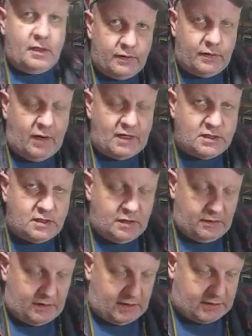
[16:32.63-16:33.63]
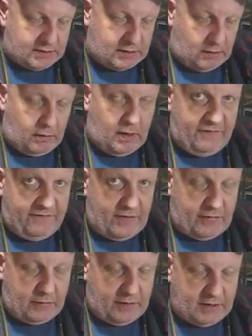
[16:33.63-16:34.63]
The way to do this, or I
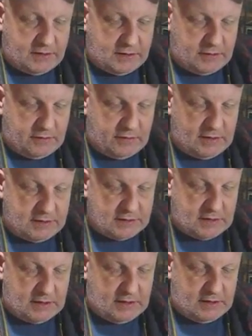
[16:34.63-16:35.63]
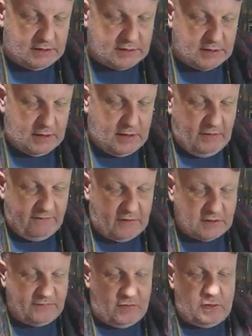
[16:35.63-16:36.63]
found the way to do this, is
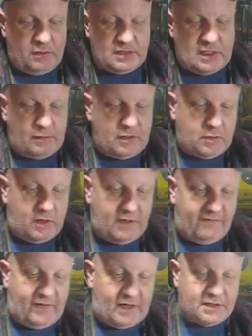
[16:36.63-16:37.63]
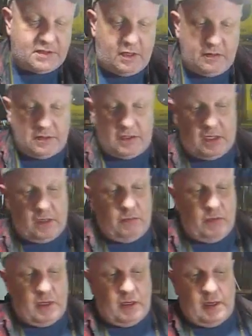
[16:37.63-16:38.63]
first of all you establish where your vent's going to go.
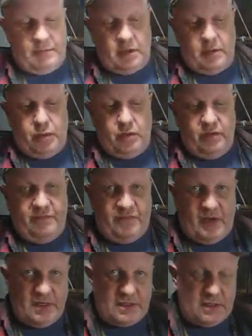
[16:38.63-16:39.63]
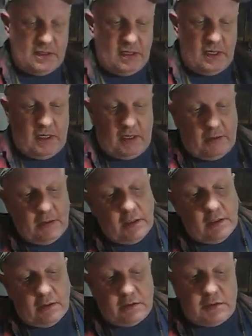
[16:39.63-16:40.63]
Well, I'm going to put the vent here,
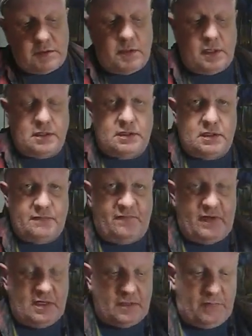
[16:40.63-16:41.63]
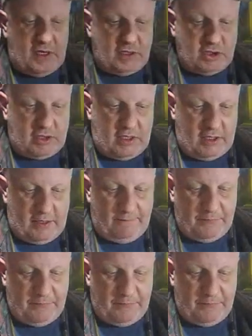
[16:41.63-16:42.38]
which is why it says vent badge there.